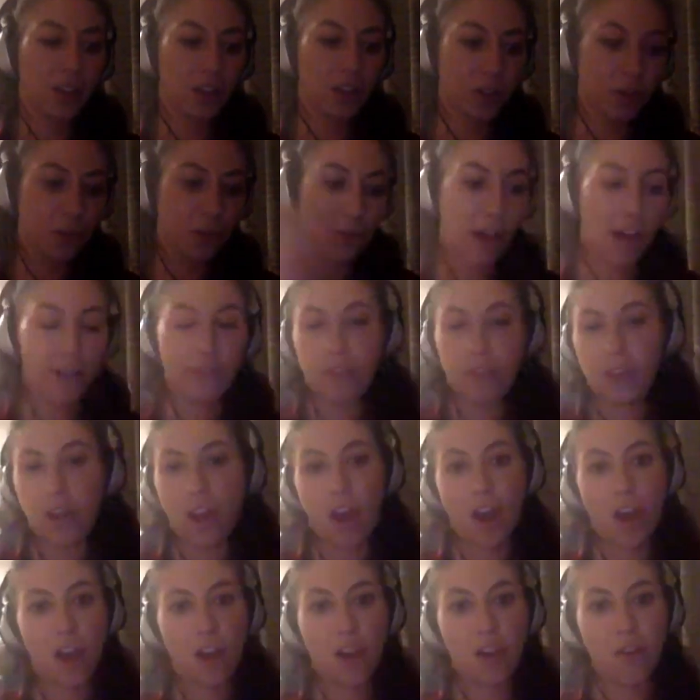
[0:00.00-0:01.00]
you never
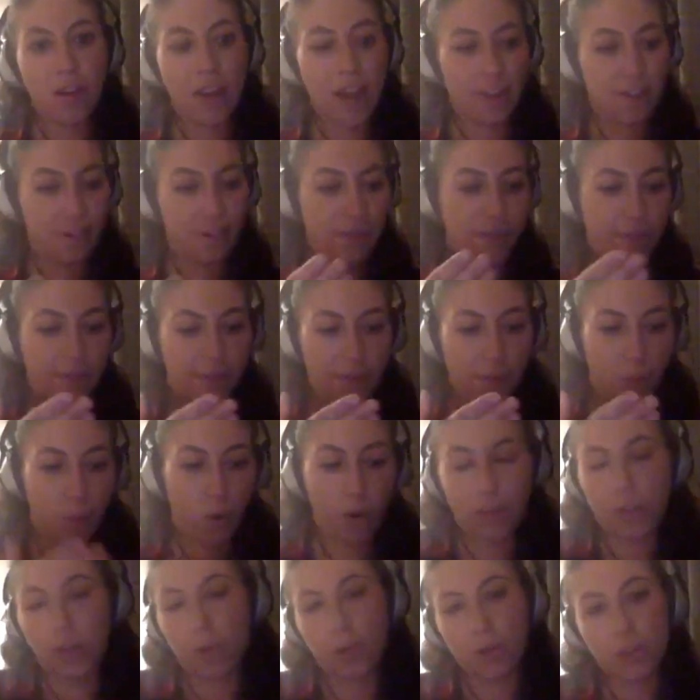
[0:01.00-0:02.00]
know
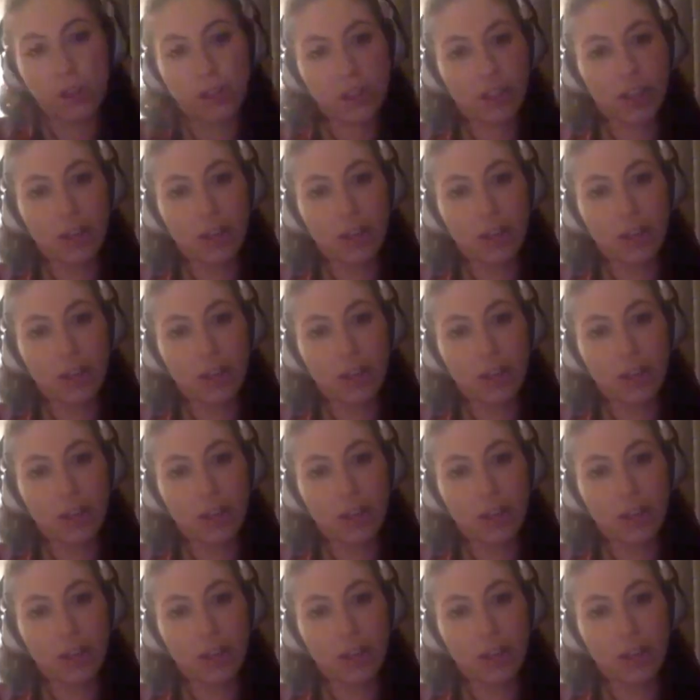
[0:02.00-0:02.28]
what the audio is